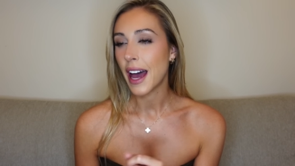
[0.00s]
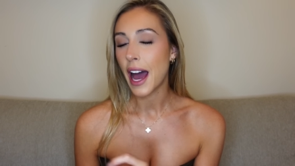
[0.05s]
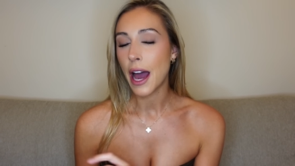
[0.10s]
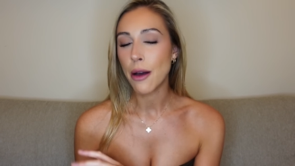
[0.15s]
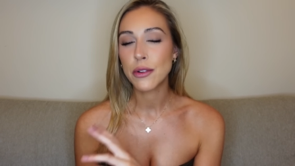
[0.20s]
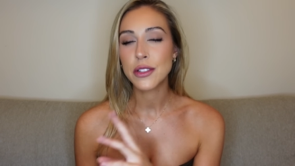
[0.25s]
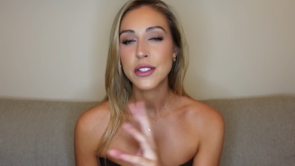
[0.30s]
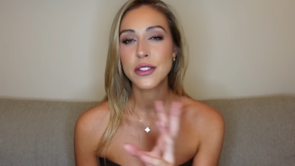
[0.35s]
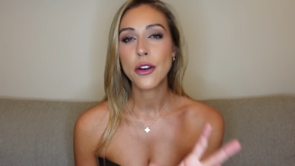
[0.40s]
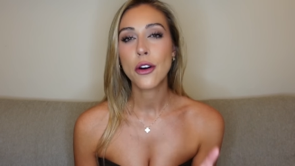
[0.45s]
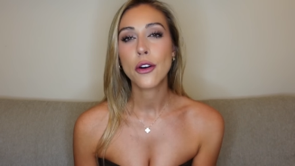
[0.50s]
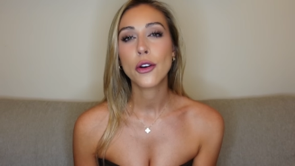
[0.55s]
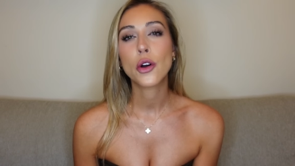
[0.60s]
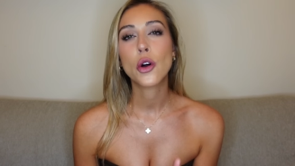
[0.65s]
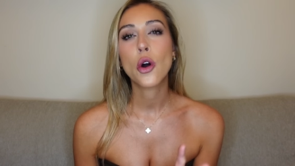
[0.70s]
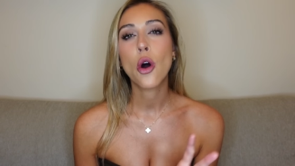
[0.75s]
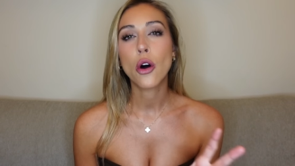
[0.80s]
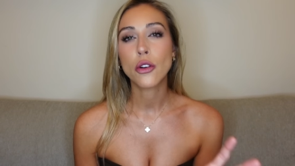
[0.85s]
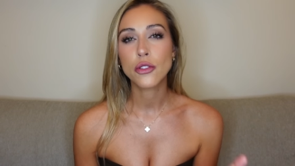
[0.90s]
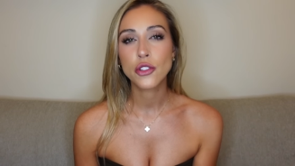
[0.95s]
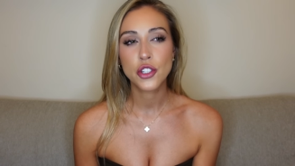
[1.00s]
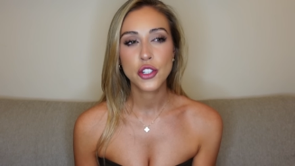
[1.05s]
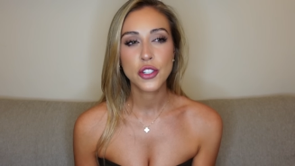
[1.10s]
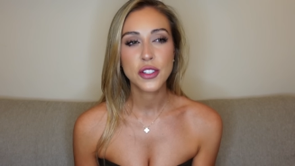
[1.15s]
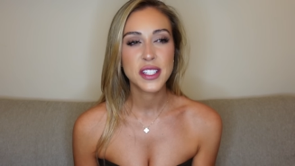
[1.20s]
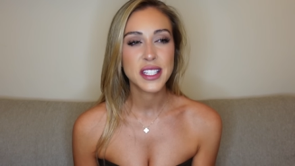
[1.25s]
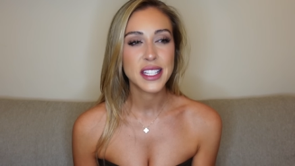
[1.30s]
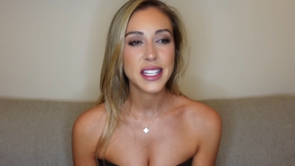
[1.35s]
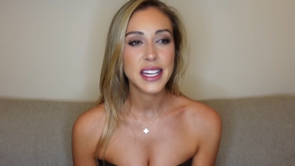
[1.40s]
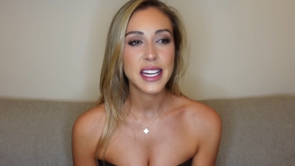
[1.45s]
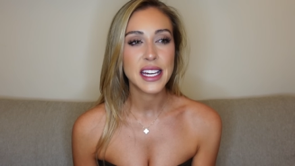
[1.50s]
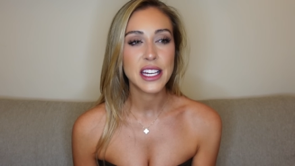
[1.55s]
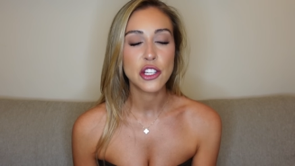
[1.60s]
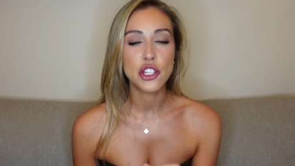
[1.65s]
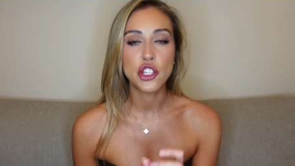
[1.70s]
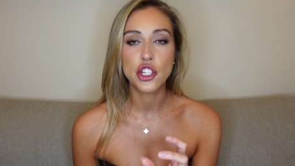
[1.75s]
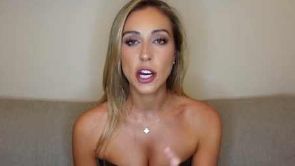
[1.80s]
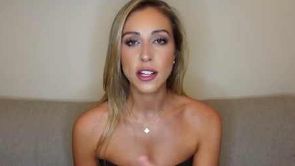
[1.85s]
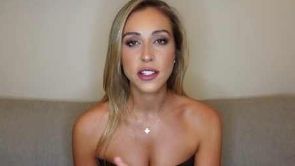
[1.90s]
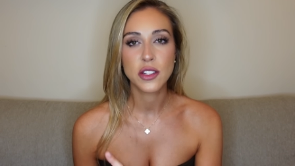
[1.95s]
I was not consciously
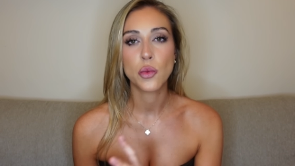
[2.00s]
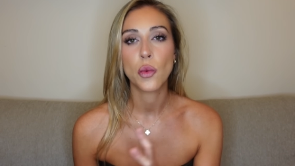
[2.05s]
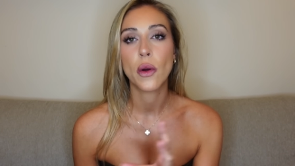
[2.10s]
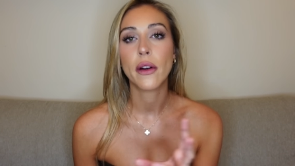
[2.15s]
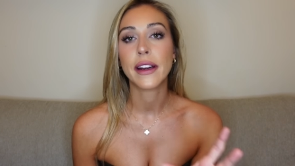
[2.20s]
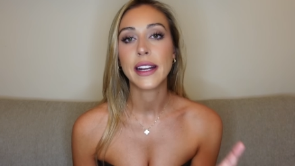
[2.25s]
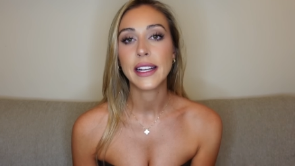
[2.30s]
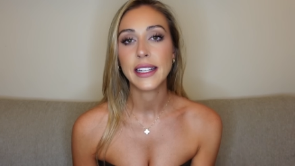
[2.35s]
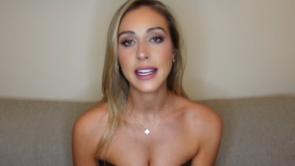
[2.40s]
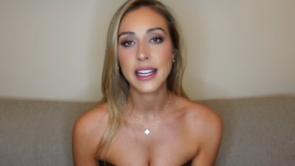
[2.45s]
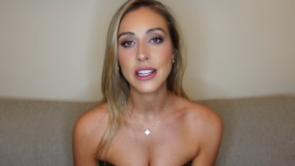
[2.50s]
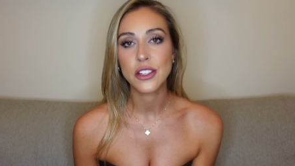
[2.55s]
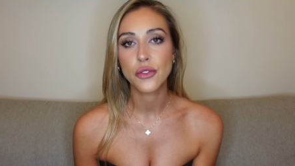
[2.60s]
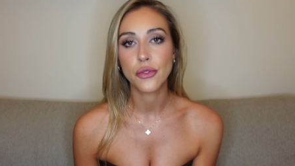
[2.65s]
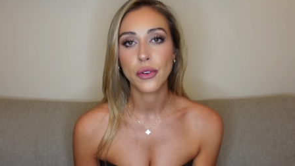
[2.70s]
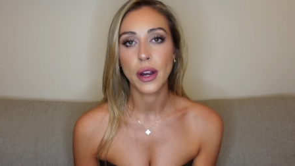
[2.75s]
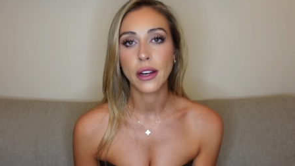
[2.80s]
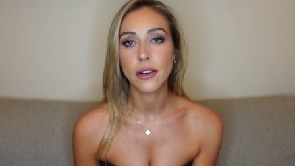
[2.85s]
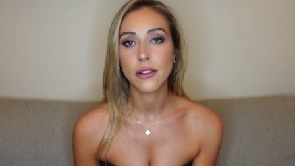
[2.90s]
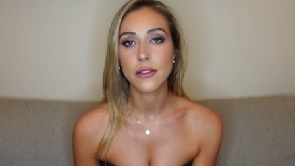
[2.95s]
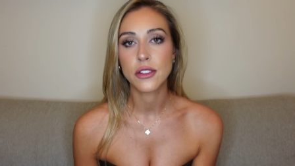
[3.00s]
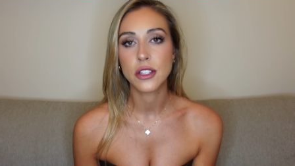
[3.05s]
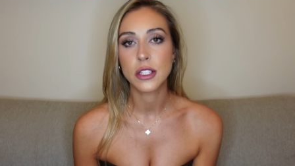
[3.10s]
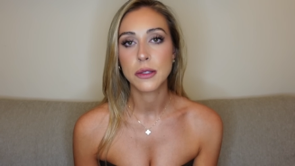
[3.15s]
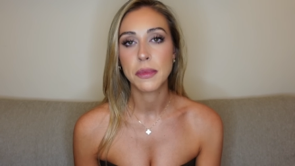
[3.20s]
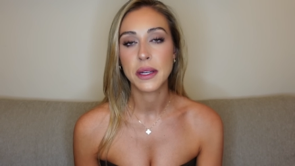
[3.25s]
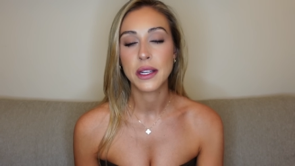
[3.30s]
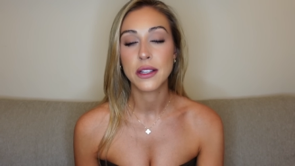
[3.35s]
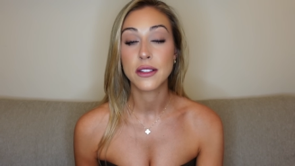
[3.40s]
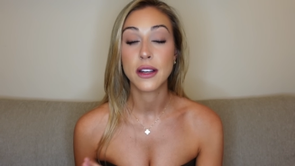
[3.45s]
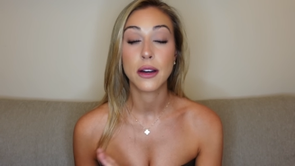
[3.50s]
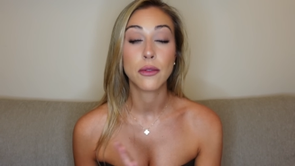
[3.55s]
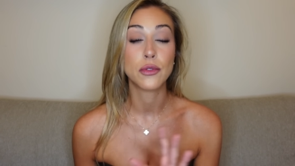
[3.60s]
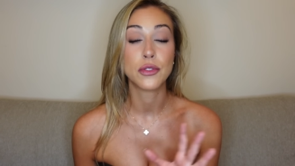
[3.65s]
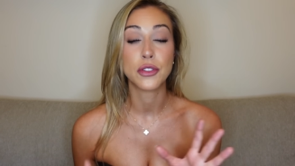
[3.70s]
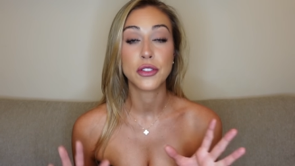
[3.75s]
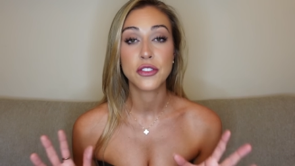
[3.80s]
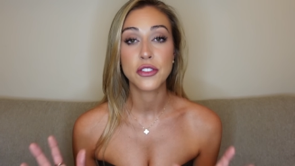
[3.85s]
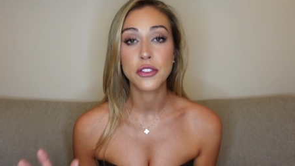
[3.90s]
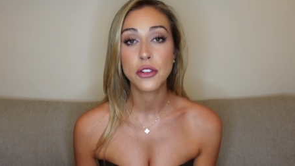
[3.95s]
just wearing niche fragrances because I
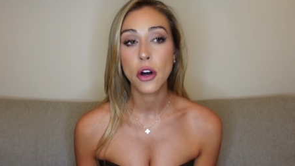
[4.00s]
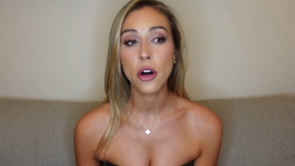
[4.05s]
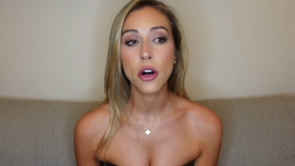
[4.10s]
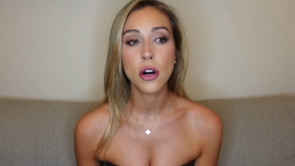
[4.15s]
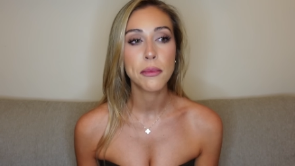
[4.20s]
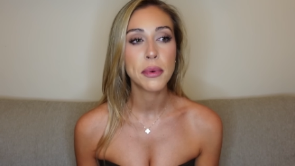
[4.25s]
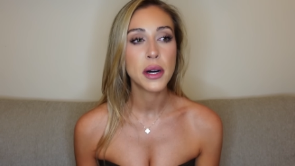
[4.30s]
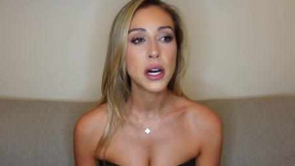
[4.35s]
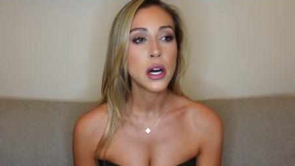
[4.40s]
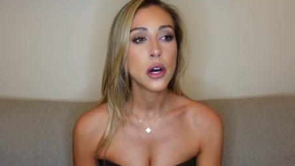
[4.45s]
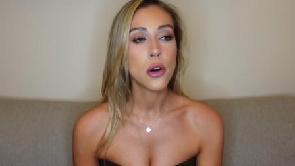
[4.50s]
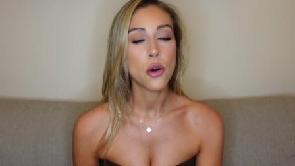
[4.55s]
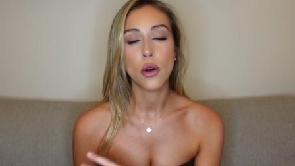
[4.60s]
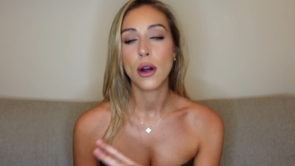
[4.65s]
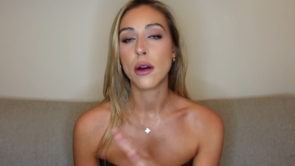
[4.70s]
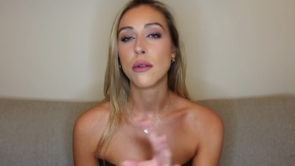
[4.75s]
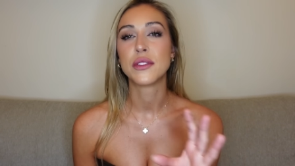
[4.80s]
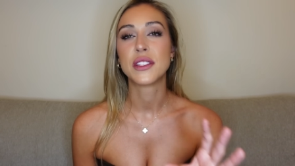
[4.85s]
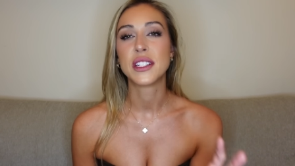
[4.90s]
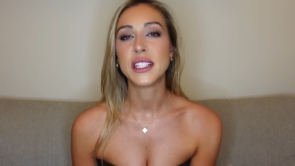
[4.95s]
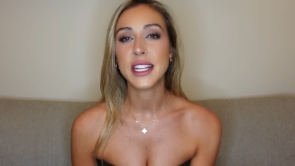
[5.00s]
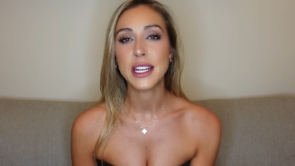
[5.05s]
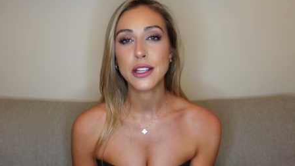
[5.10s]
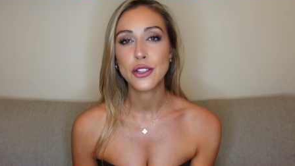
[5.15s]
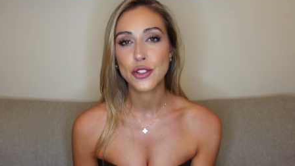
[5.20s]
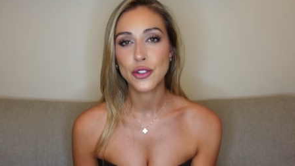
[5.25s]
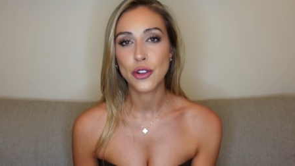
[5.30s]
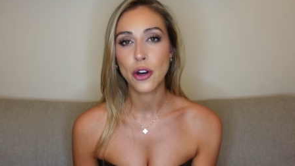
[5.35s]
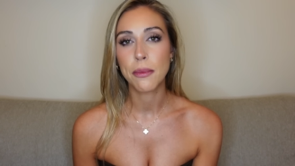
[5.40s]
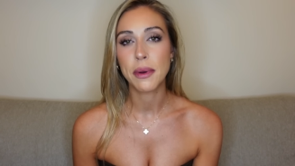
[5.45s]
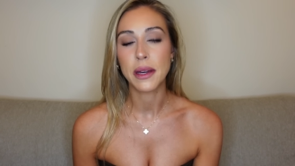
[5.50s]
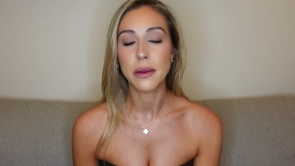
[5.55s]
was a snob or I was a niche snob.